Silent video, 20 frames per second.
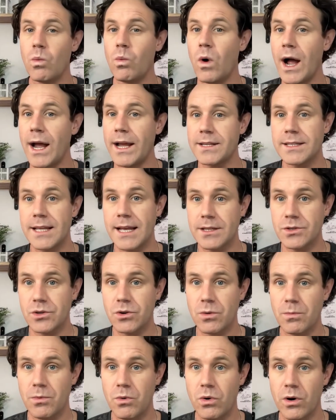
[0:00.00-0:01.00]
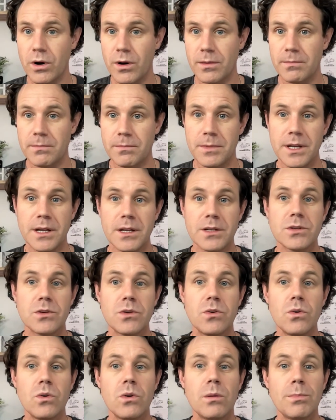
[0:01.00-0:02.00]
Why is that so important? Because
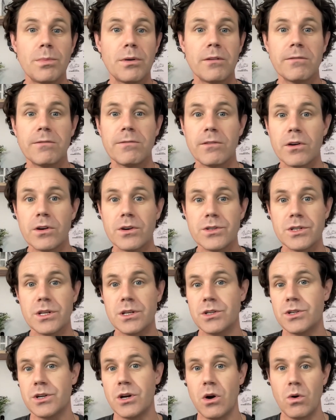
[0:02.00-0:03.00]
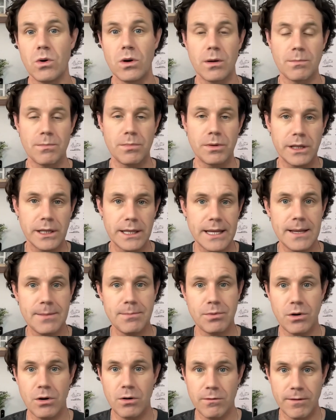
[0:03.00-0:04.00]
Google prefers to show
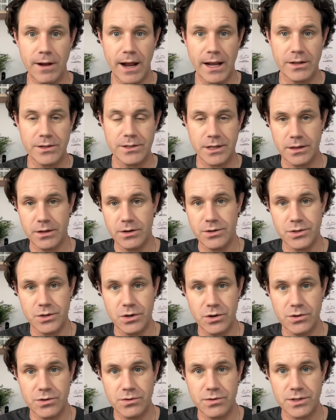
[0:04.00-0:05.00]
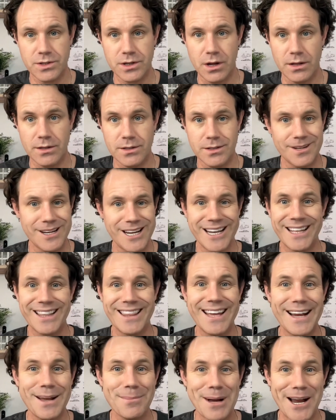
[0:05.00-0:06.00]
complete profiles in their search results.
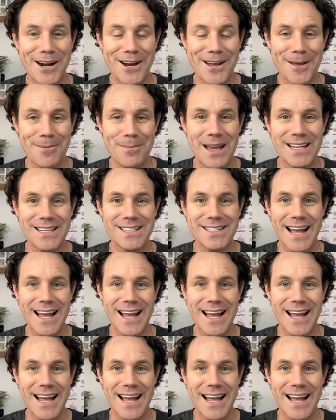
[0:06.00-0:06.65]
Think about it, it makes